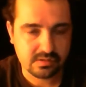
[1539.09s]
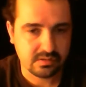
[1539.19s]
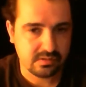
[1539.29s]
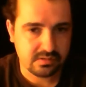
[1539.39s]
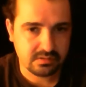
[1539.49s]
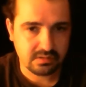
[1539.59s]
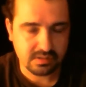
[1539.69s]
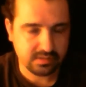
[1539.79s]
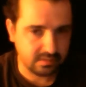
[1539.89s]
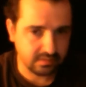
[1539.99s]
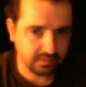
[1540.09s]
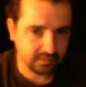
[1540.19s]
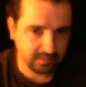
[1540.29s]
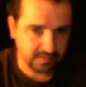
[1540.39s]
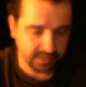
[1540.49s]
the
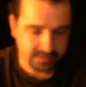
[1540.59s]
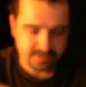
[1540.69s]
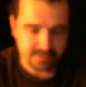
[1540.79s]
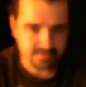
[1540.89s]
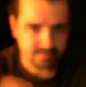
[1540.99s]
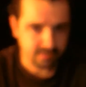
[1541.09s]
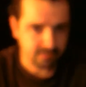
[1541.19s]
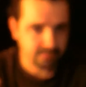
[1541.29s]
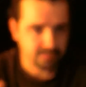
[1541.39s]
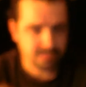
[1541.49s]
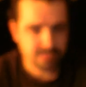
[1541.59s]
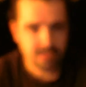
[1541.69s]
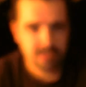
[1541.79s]
sanitizer I use.